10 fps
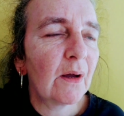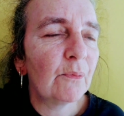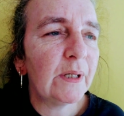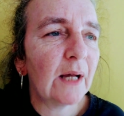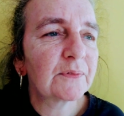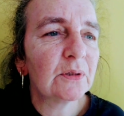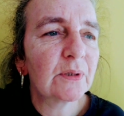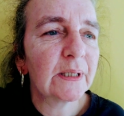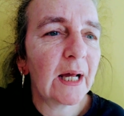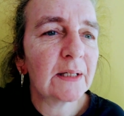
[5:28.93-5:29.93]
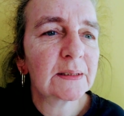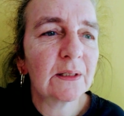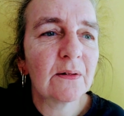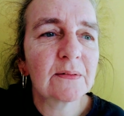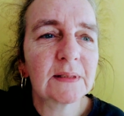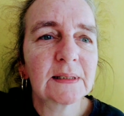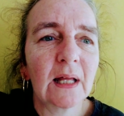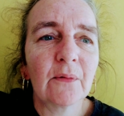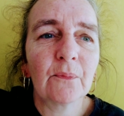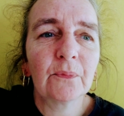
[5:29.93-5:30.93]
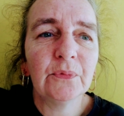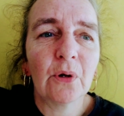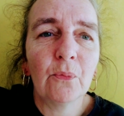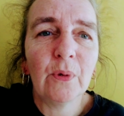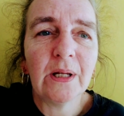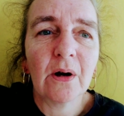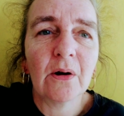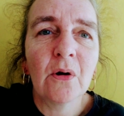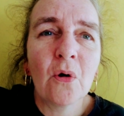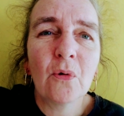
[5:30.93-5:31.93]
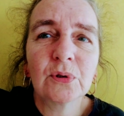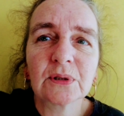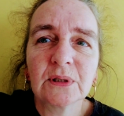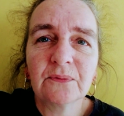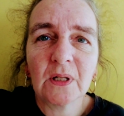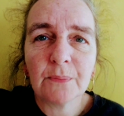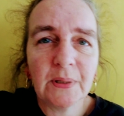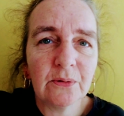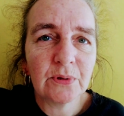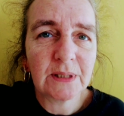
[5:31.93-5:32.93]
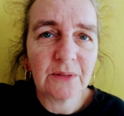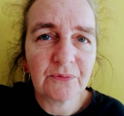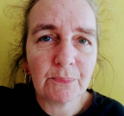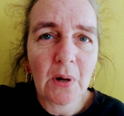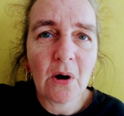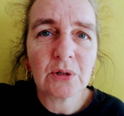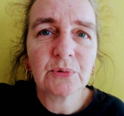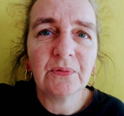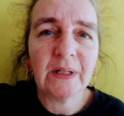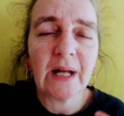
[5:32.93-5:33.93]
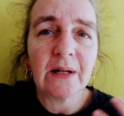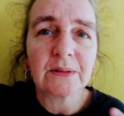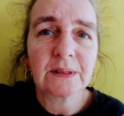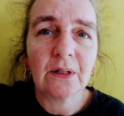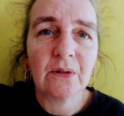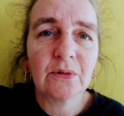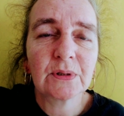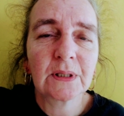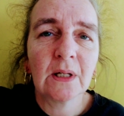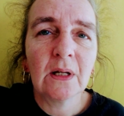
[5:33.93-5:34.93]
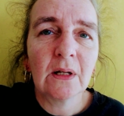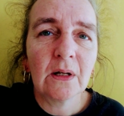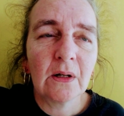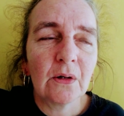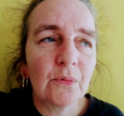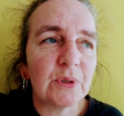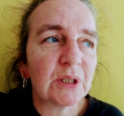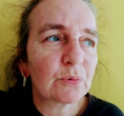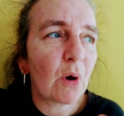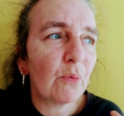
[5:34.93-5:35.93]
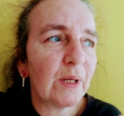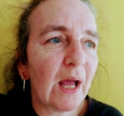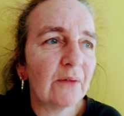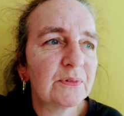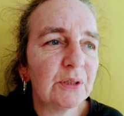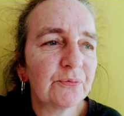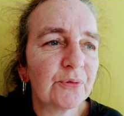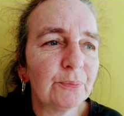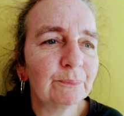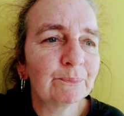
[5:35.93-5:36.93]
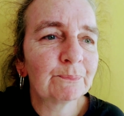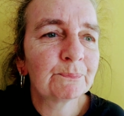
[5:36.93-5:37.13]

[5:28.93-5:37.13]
And we have to look at ourselves as that, we are also developing all the different parts within ourselves, which is why we have different,